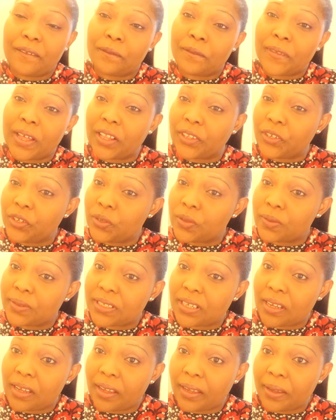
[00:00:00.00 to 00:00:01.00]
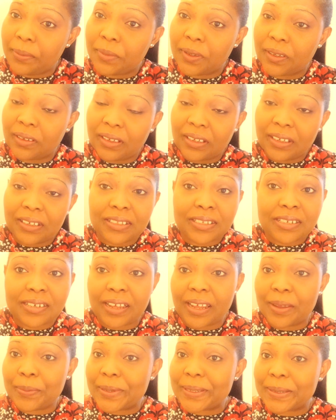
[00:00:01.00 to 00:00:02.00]
value your time.
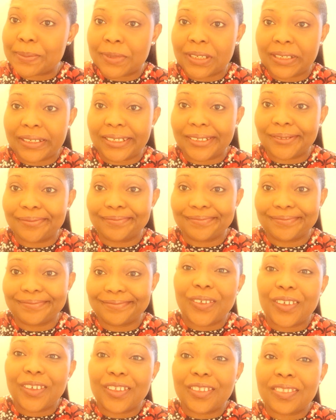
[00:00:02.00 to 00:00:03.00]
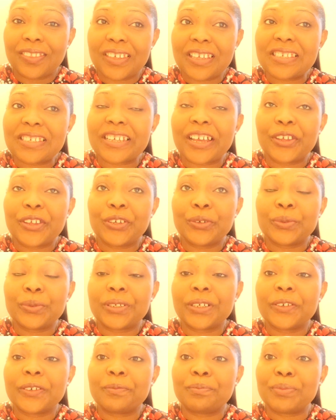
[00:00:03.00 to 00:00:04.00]
Time is money. Things that you would
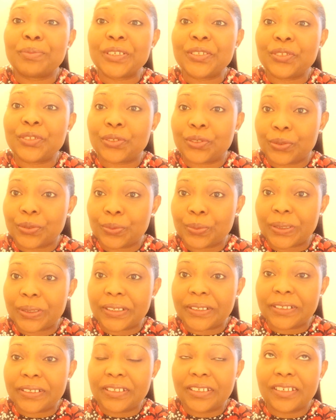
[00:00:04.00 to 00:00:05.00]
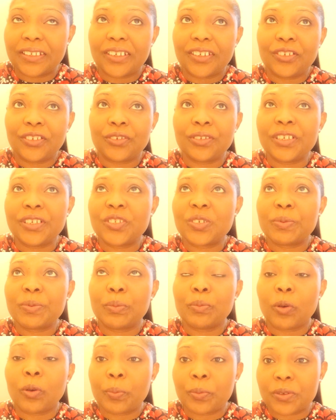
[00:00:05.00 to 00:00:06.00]
have been doing, you need to be
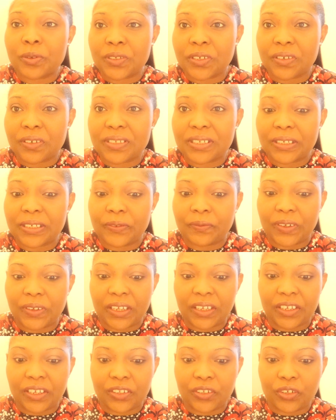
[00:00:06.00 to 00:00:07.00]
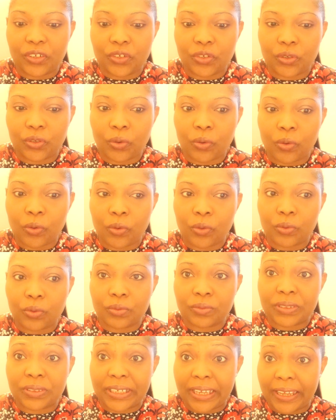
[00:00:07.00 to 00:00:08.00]
more productive in your
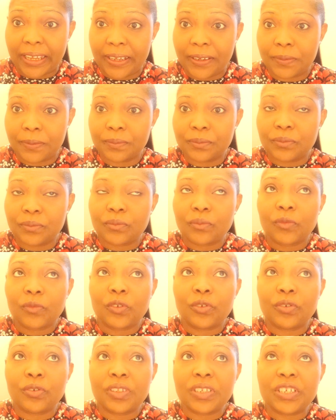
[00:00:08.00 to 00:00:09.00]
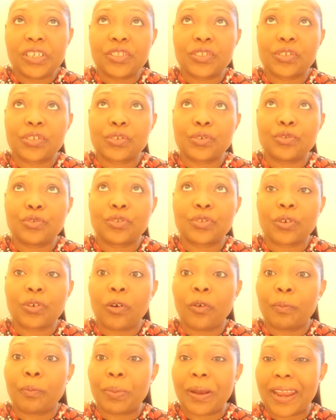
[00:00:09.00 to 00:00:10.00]
day. You need to
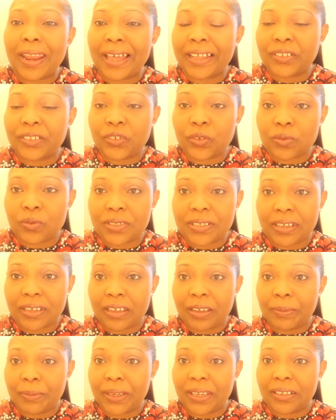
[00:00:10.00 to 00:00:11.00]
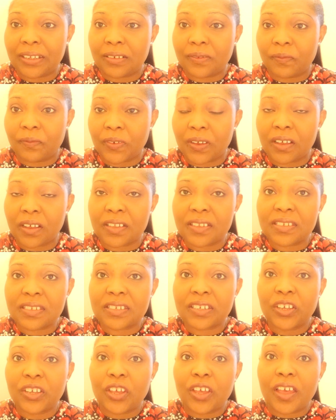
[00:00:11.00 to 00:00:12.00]
sort of plan your time in
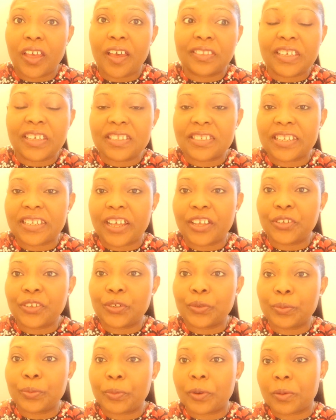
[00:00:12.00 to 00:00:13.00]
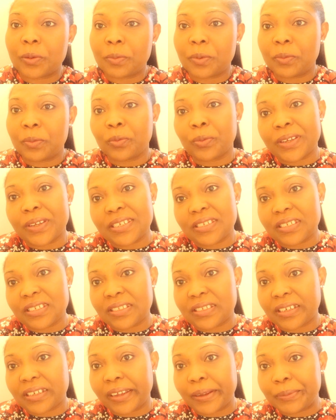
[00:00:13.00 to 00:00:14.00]
advance. Things that you'll probably be wasting
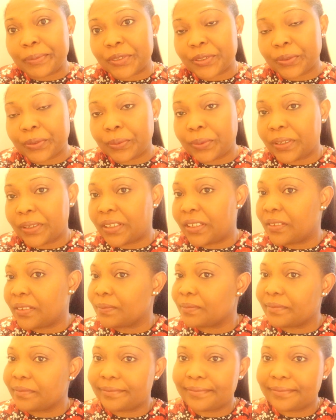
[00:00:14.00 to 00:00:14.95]
time doing,